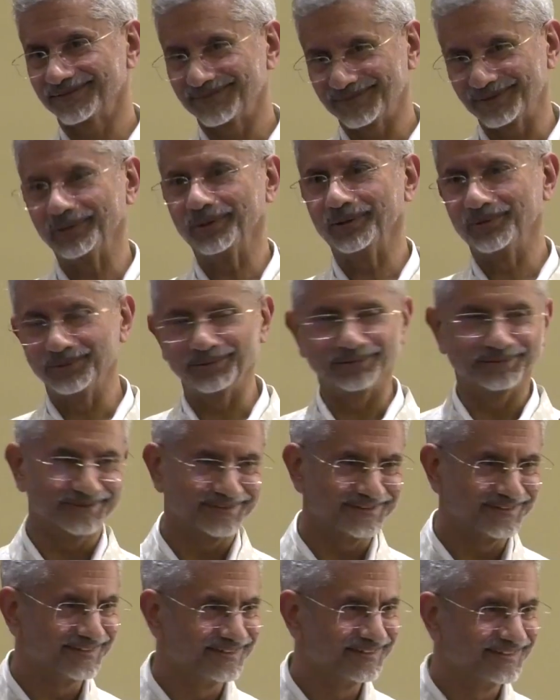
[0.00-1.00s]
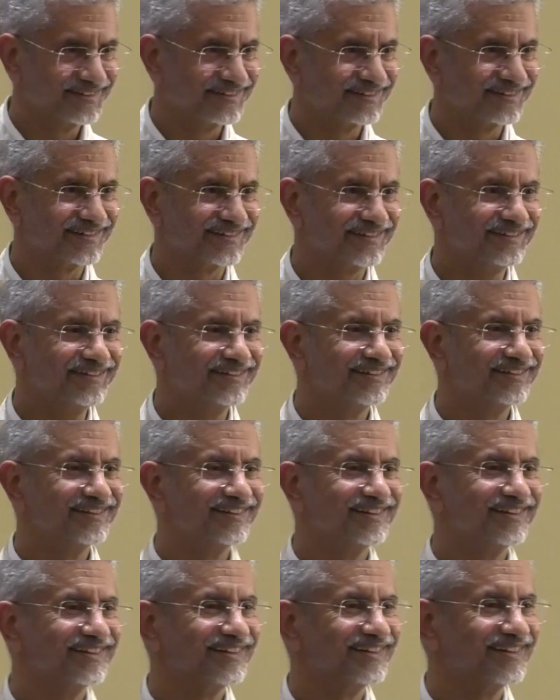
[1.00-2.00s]
who. Huh?
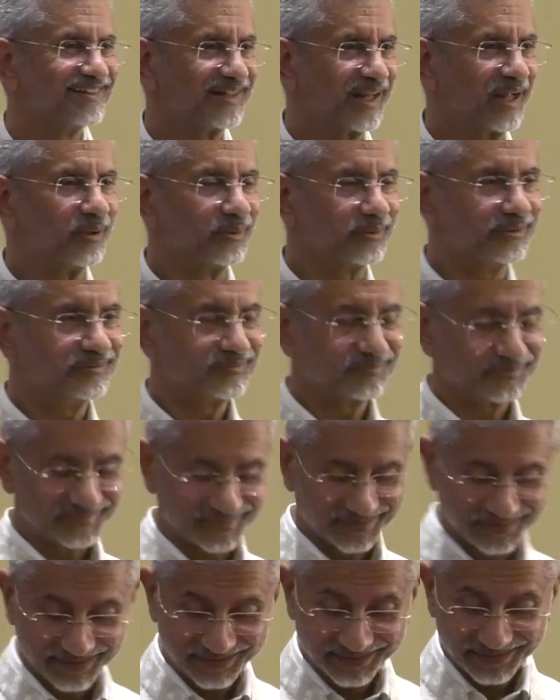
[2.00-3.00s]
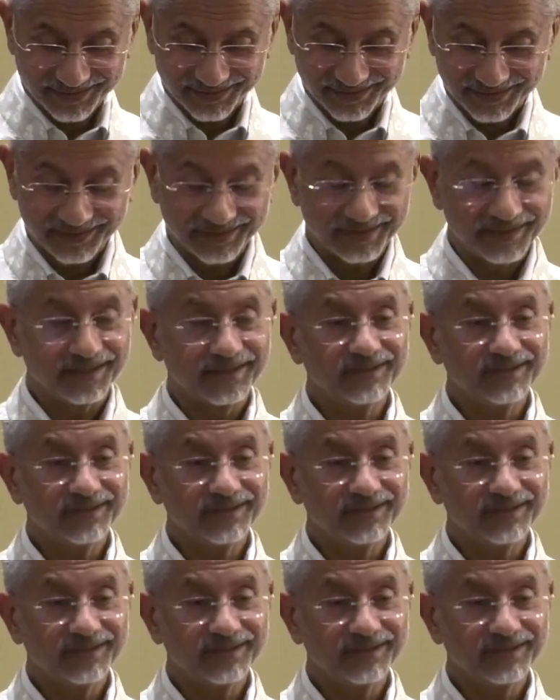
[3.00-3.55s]
Now,